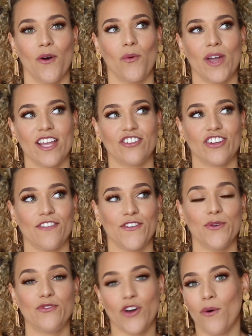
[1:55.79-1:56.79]
which if
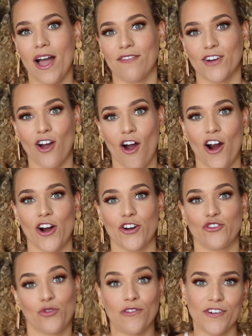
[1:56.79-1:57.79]
you don't have a
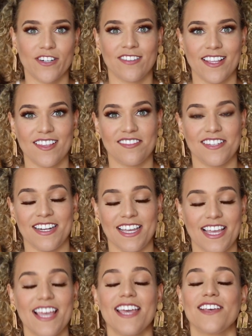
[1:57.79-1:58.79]
car traversing the
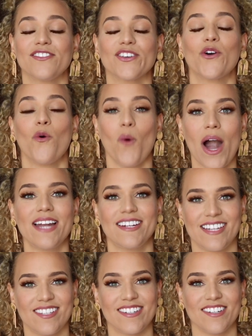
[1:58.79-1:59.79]
city is quite
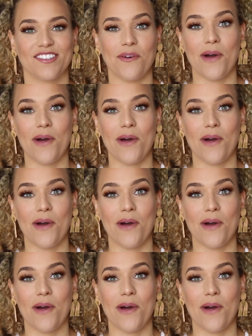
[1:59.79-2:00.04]
a distance